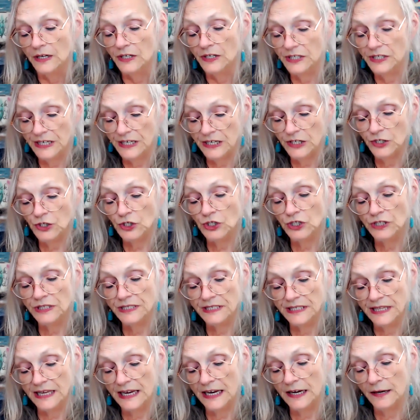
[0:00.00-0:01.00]
teaches
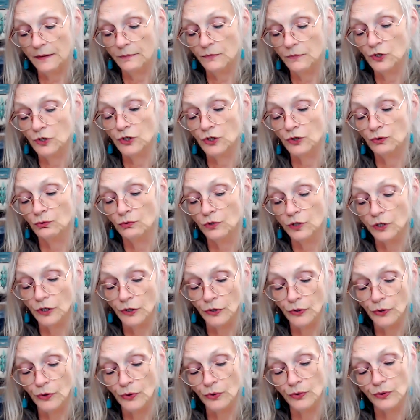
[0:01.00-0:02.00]
them to
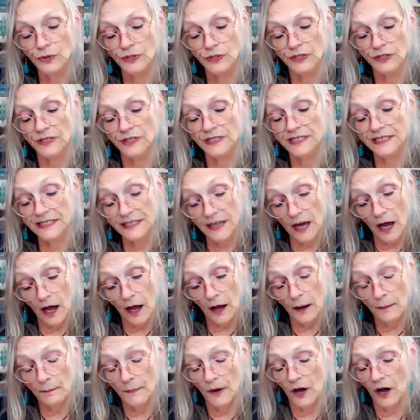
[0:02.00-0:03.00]
lose
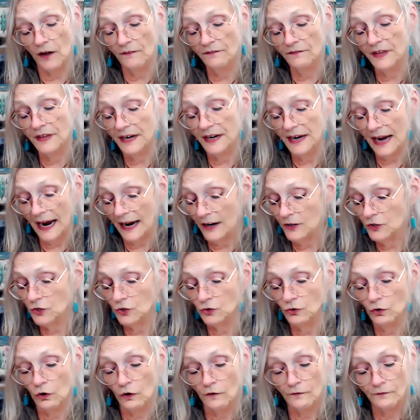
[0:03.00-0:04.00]
some of the
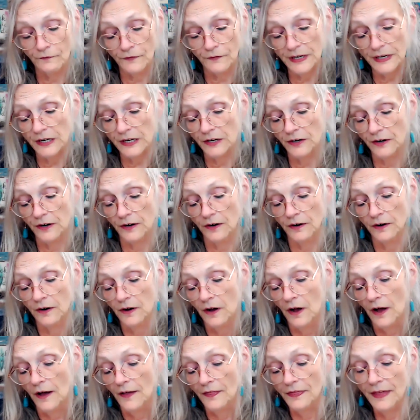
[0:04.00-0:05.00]
natural fear
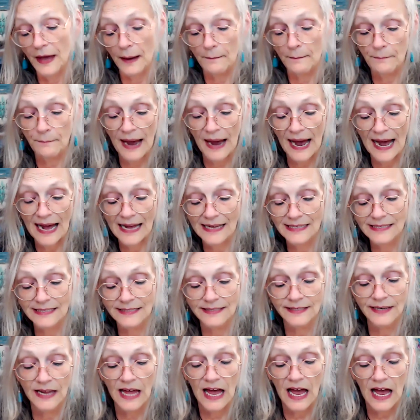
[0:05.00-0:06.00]
that past
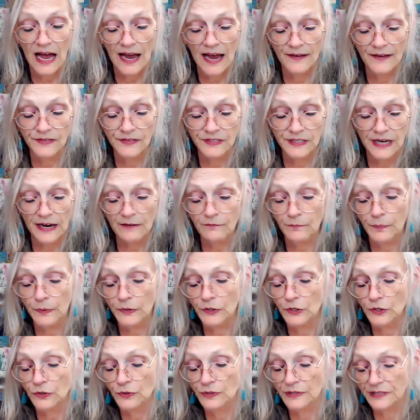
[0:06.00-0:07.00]
lives have
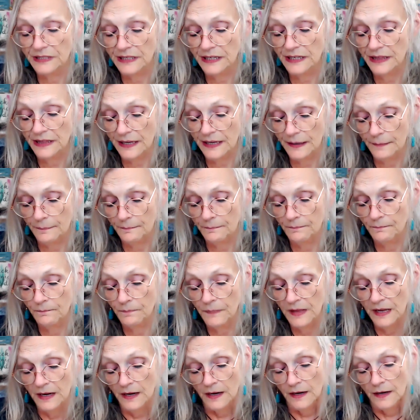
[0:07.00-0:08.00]
produced in them.
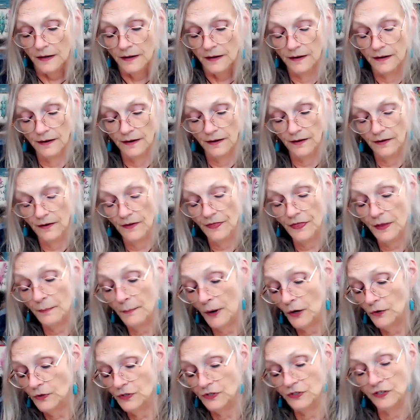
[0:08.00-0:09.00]
The
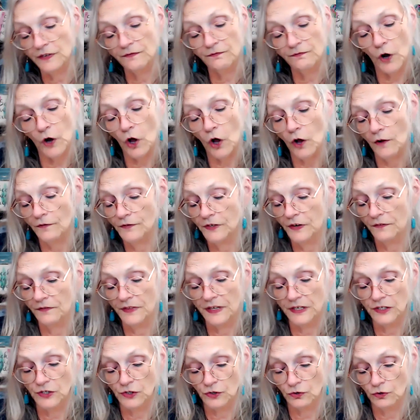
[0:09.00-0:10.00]
most evolved of
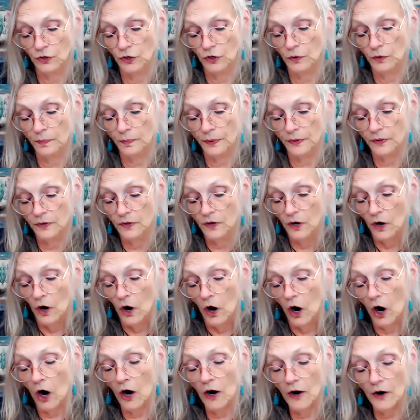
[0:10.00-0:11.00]
this group
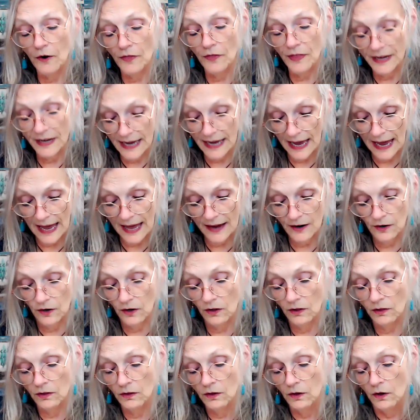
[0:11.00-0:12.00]
are the
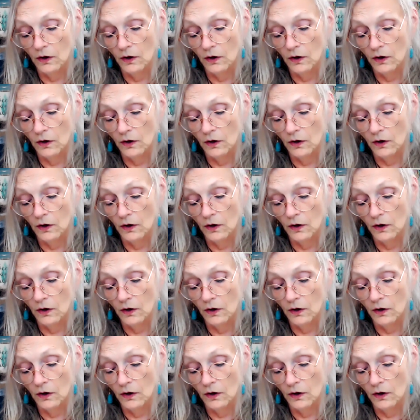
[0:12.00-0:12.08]
cattle,